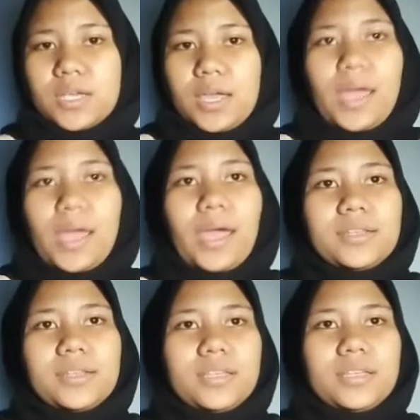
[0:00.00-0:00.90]
and
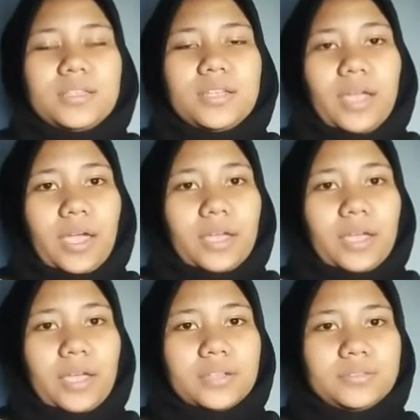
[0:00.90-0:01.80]
in the end,
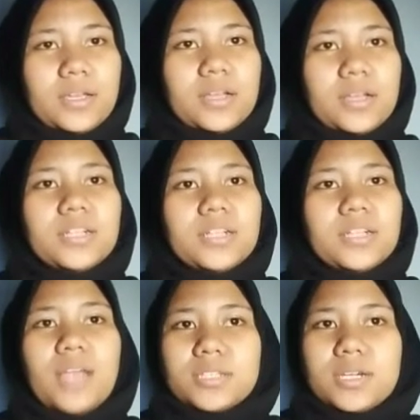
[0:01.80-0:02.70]
a
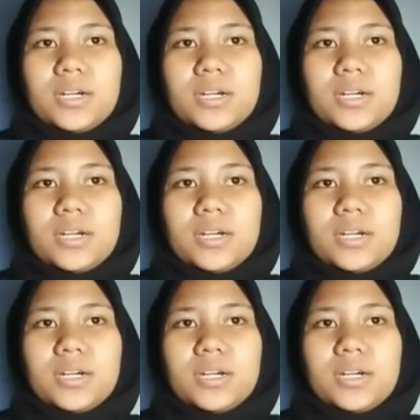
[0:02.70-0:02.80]
doctor